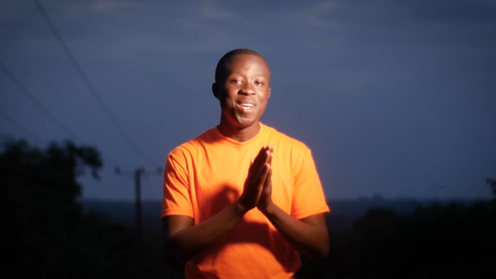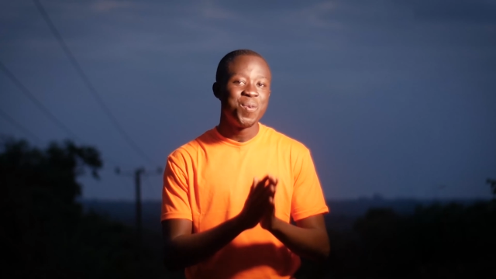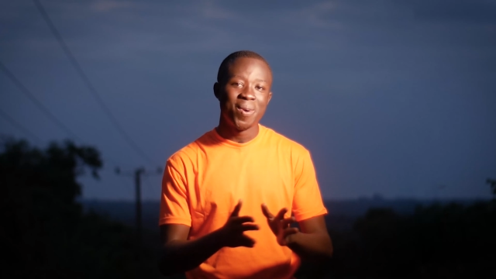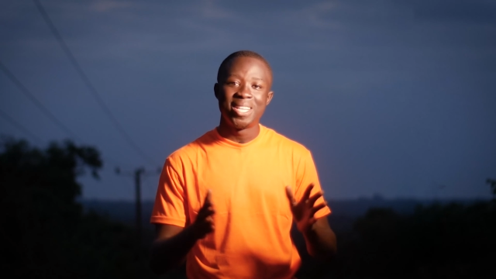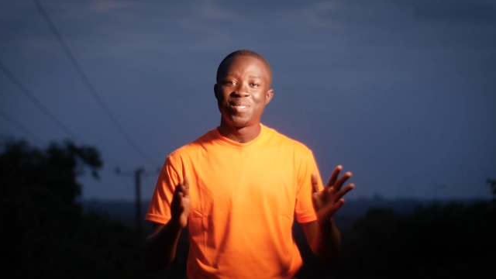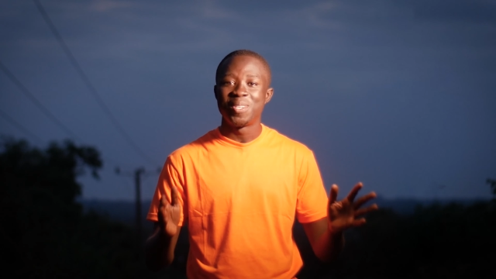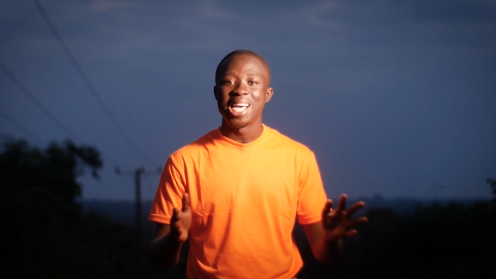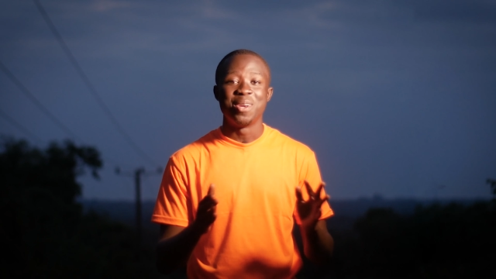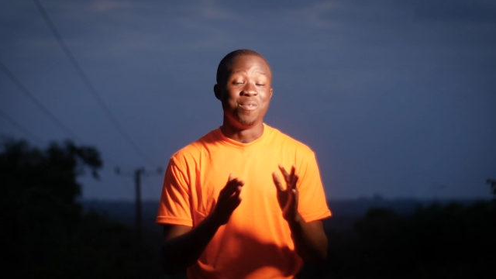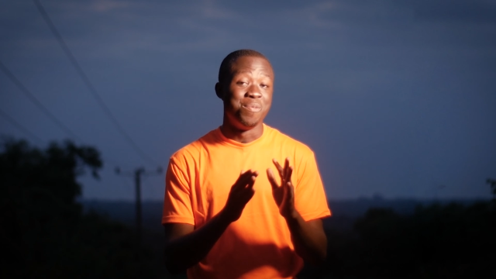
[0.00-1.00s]
in order to
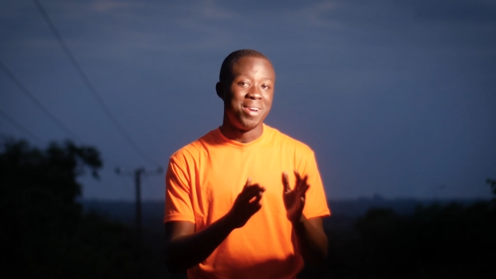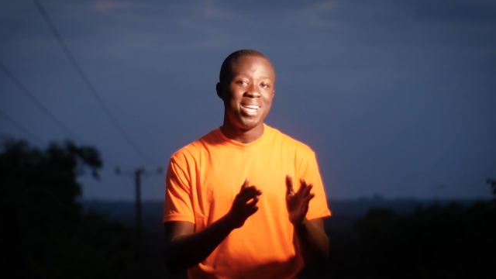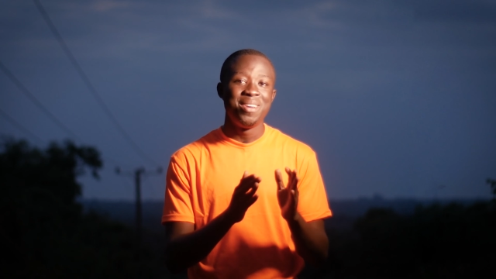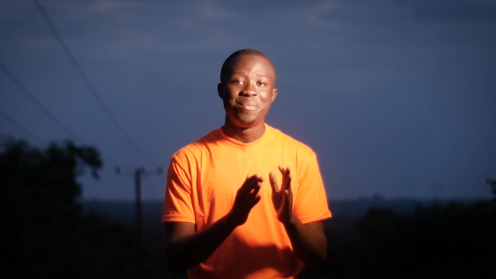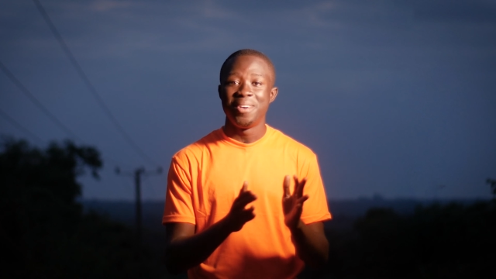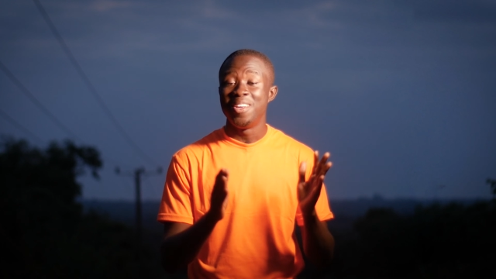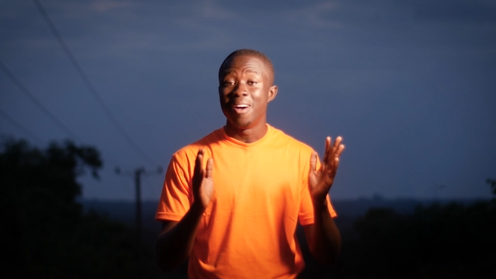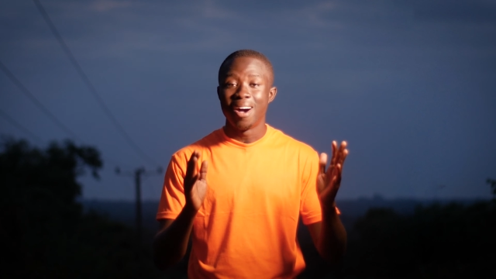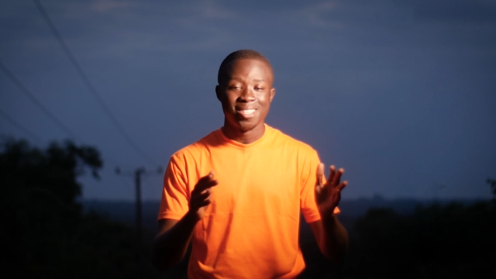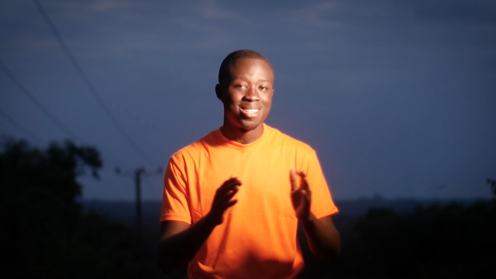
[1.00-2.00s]
get really, really
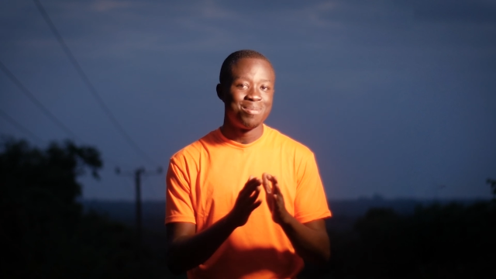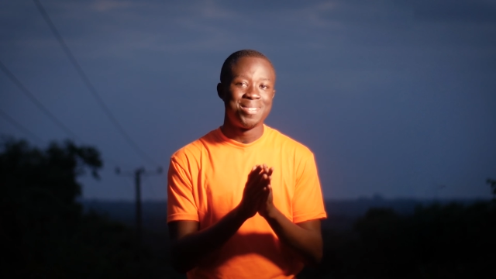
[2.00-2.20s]
awesome